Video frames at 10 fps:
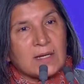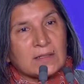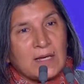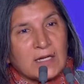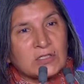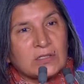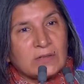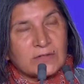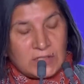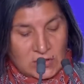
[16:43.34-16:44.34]
at
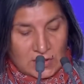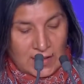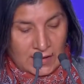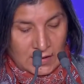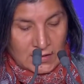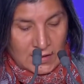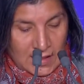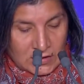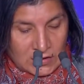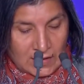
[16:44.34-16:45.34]
national, regional, and
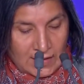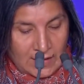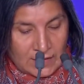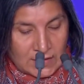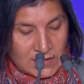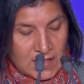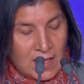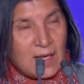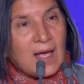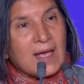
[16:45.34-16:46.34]
international levels
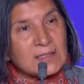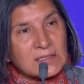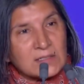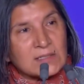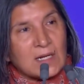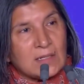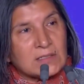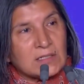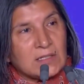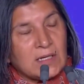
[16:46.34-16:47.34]
has
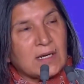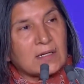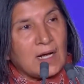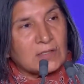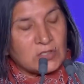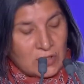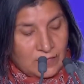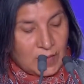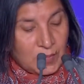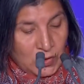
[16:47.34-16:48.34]
resulted in a culture
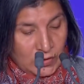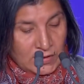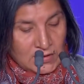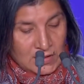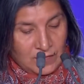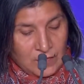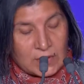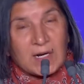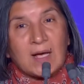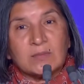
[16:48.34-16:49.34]
of impunity for
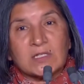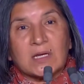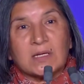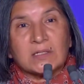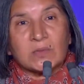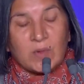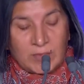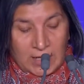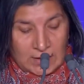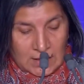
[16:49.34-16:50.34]
crimes against women and